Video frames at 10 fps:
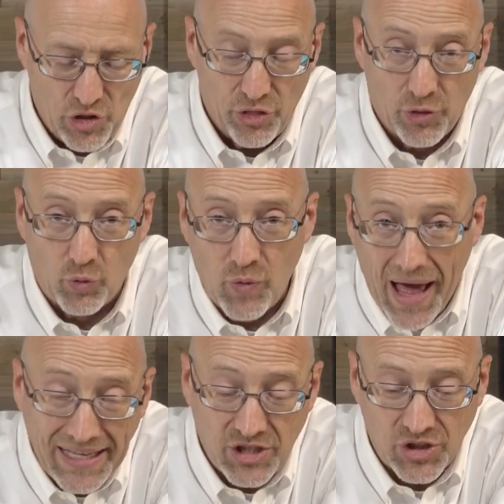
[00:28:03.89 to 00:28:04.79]
The
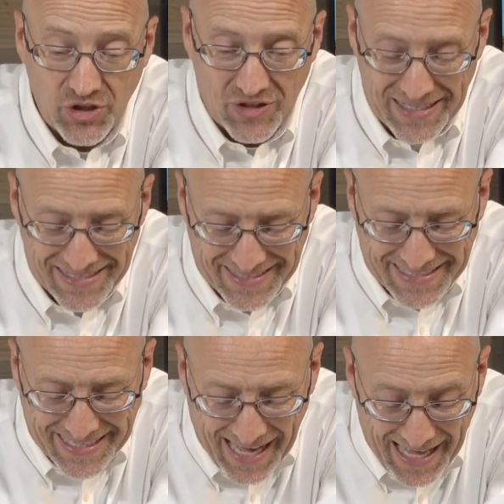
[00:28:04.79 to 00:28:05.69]
righteous is a
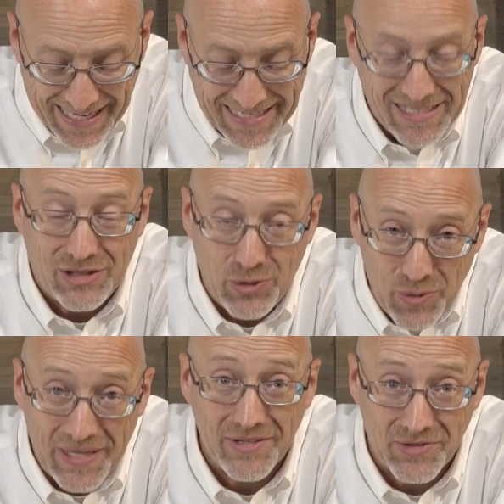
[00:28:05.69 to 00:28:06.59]
guide
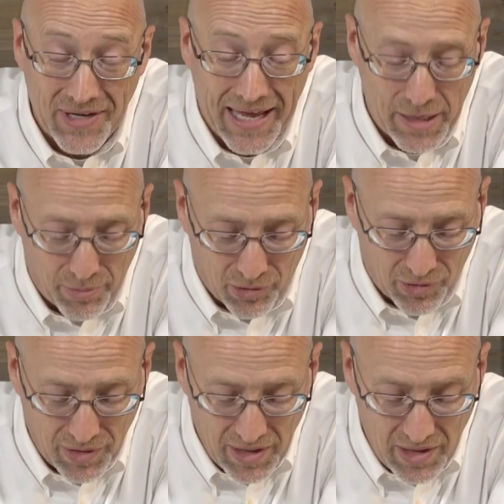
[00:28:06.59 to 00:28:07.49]
to his
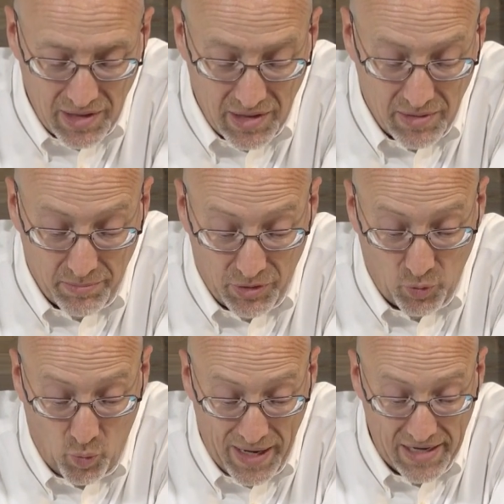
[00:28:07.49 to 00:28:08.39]
neighbor, but
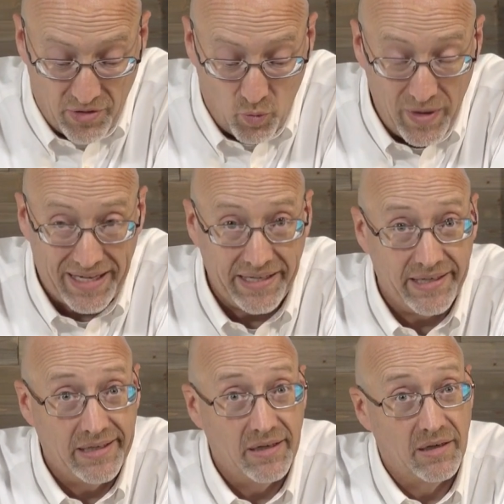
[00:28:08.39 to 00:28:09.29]
the way of the
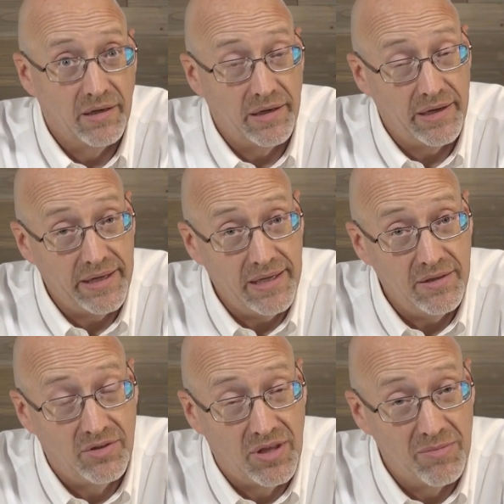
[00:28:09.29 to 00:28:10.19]
wicked
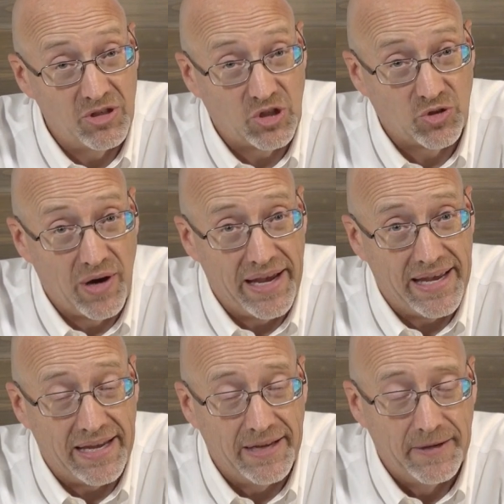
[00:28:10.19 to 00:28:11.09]
leads them
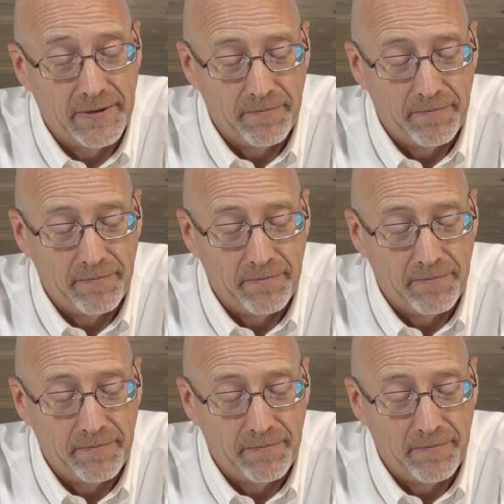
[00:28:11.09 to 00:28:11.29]
astray.